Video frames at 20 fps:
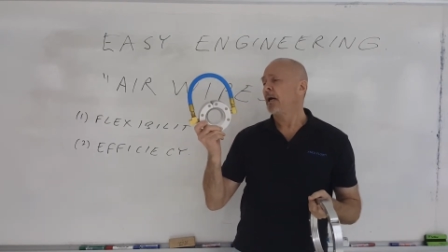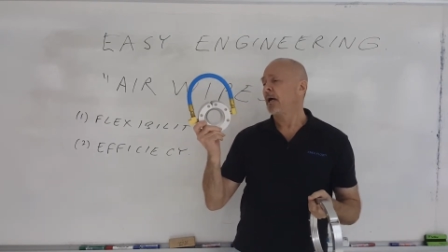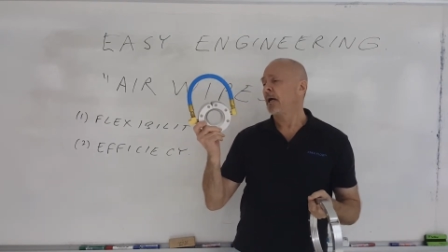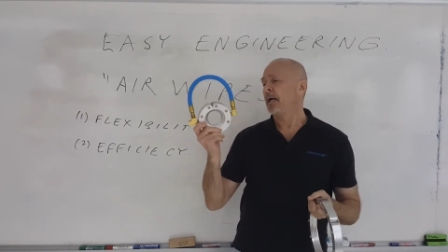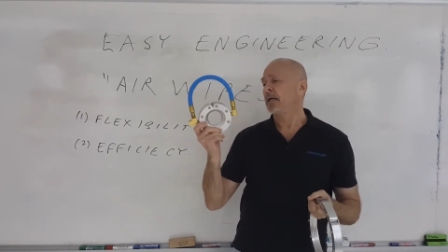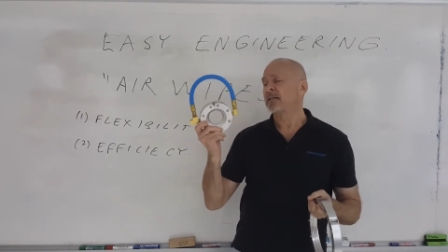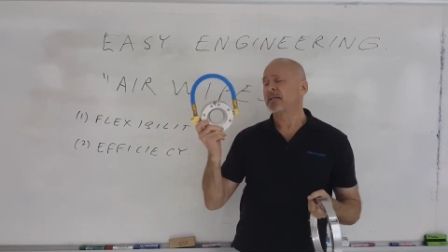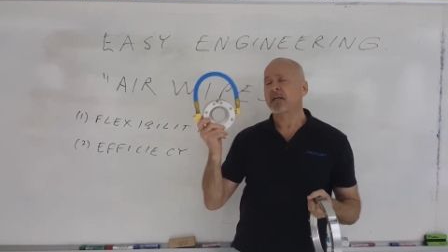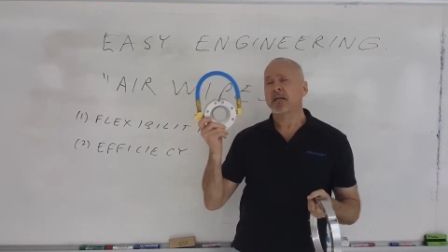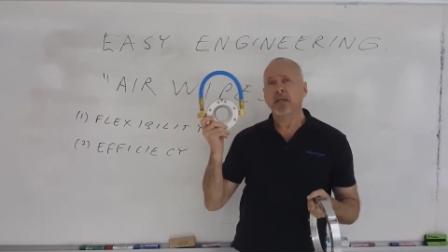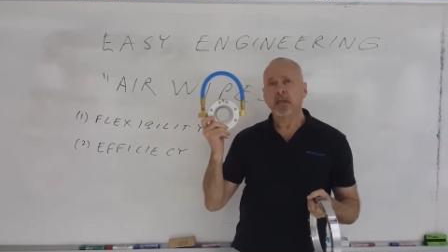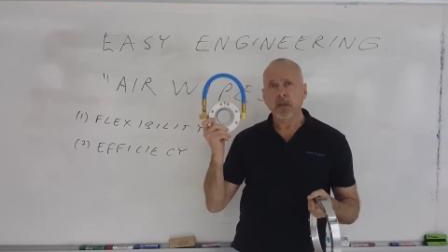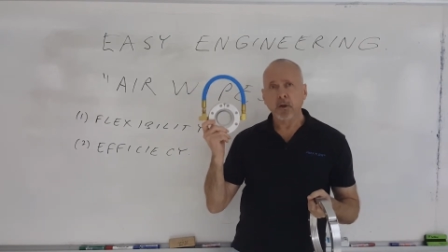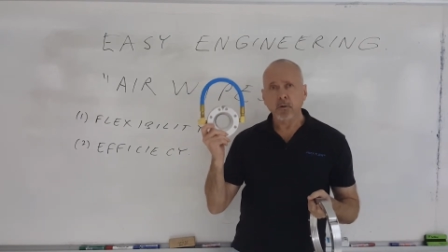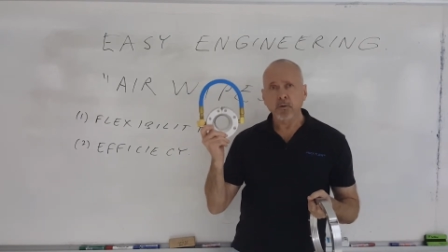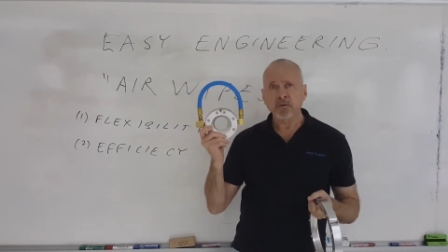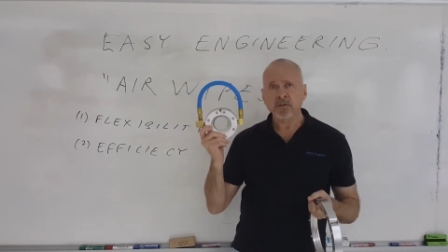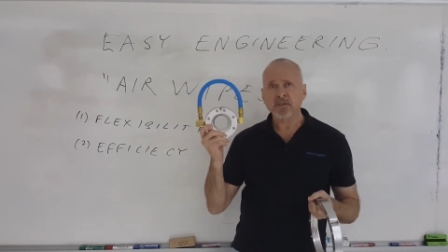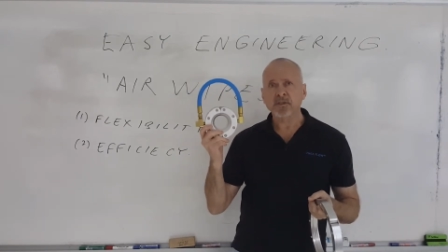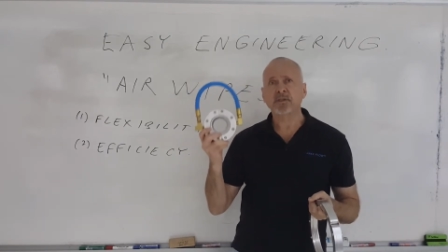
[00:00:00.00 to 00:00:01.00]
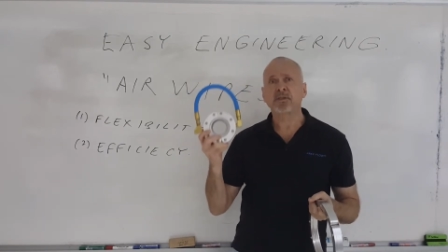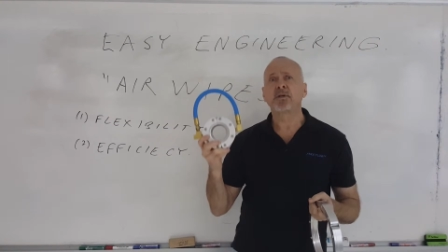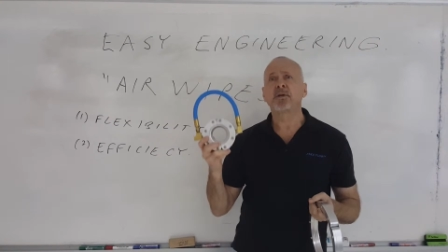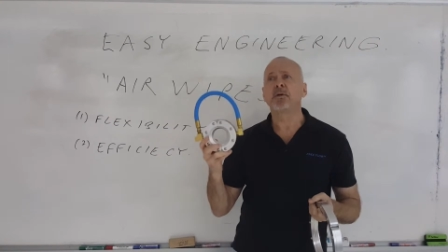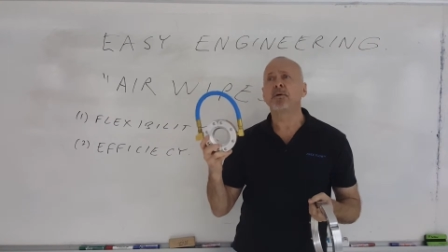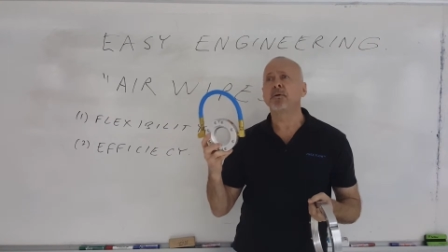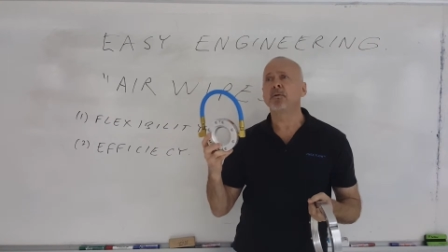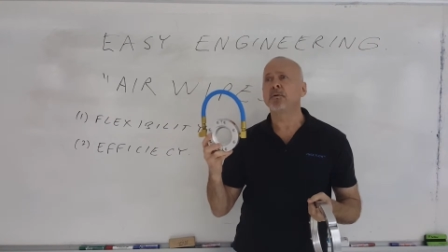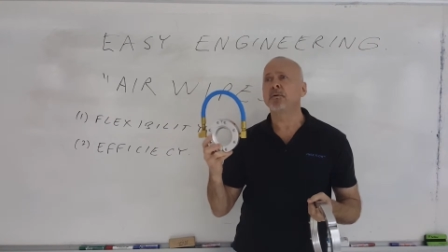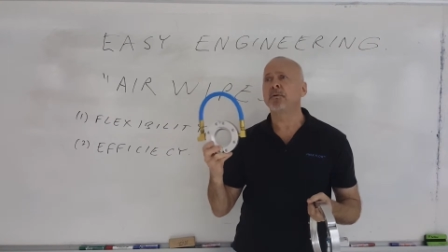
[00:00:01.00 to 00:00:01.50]
as close
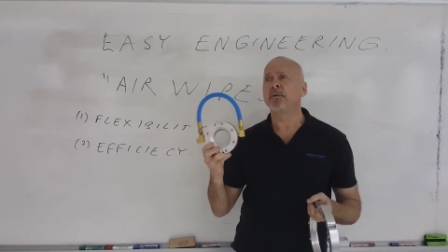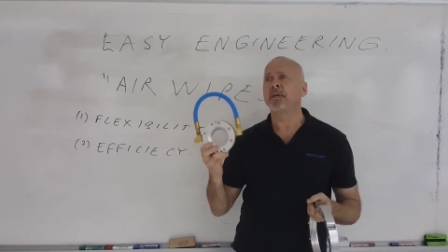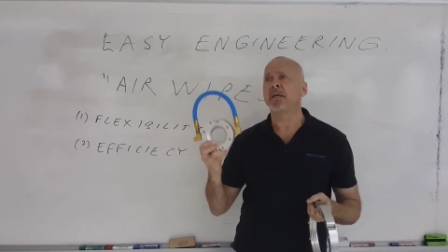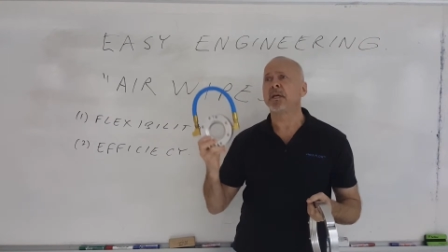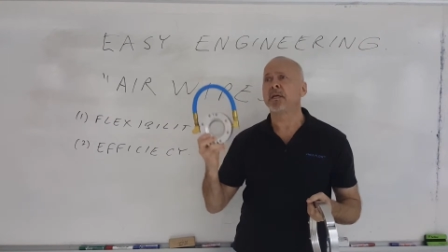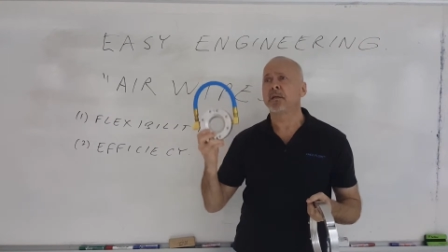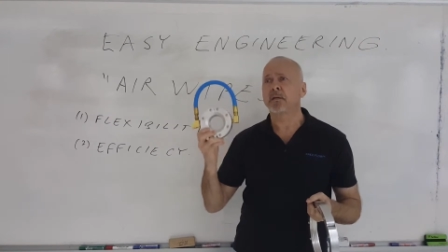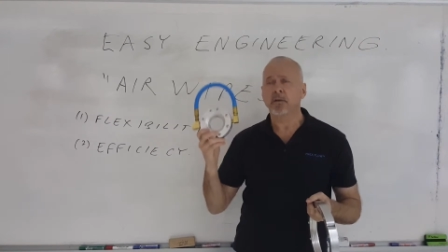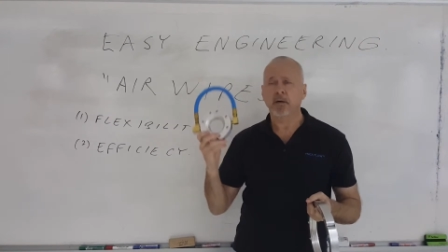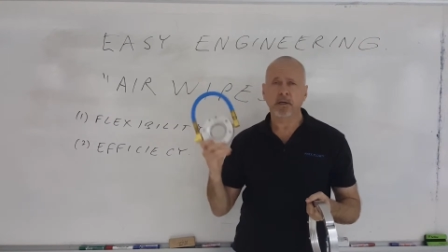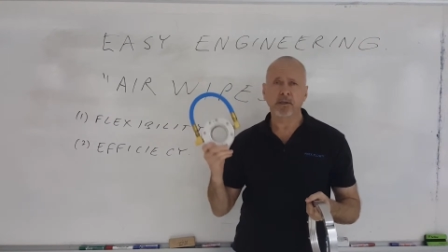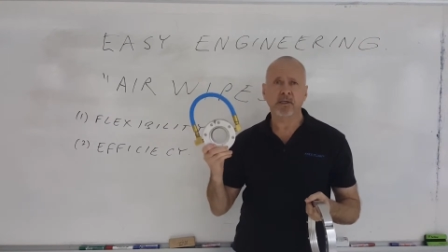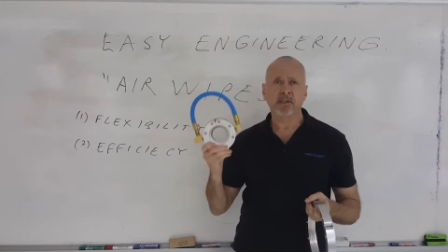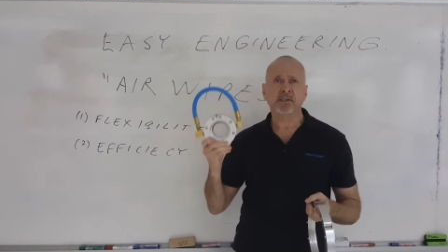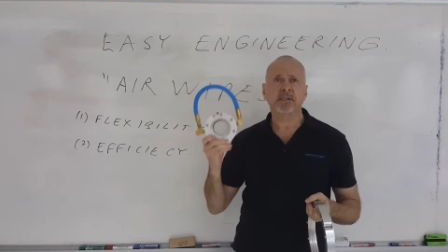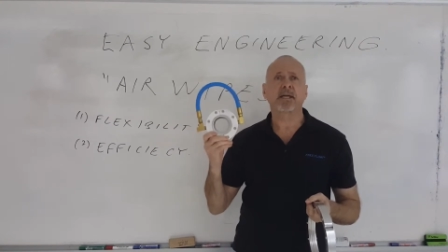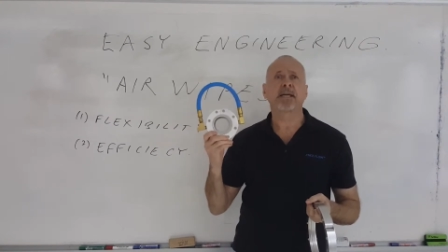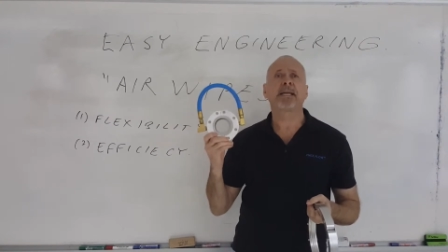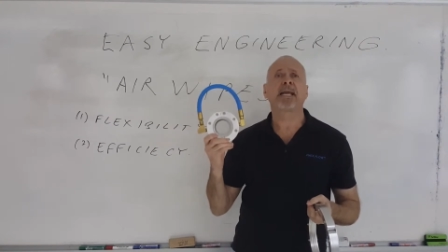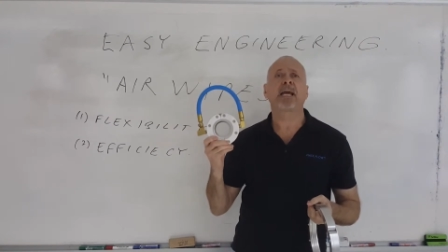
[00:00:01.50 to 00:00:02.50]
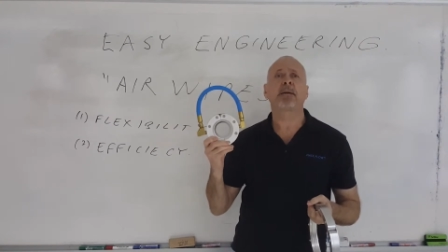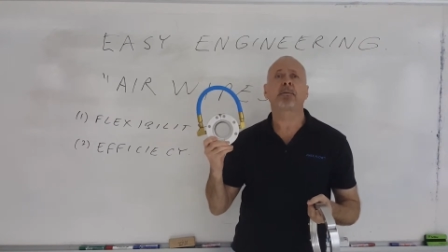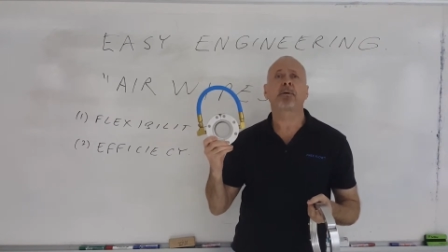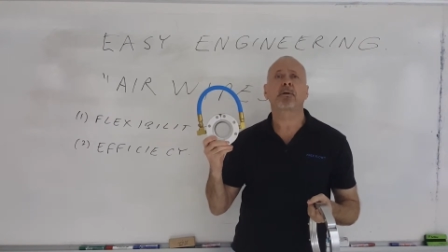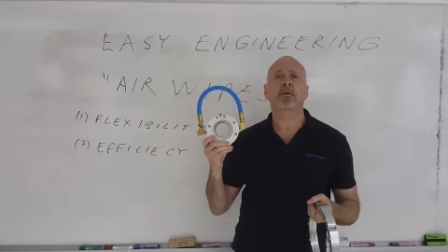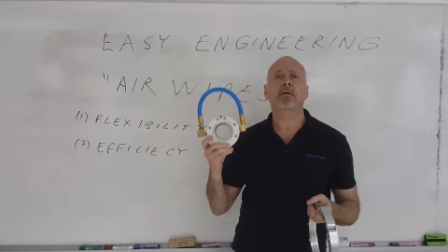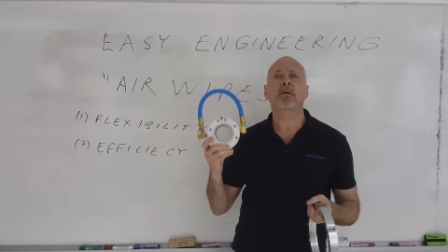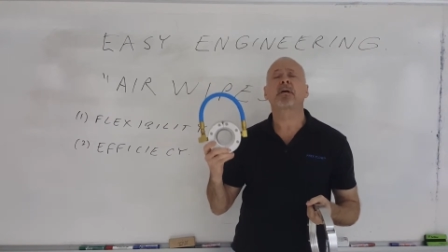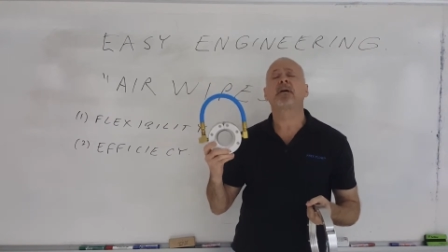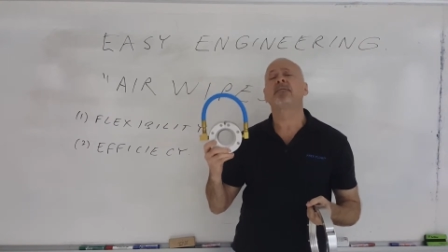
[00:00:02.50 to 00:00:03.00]
to the largest
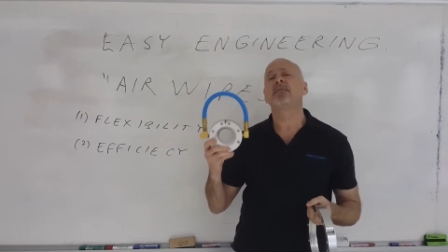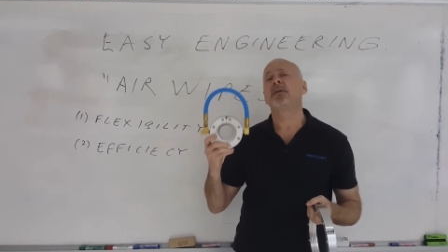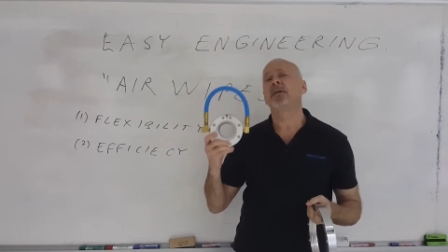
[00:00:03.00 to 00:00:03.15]
diameter of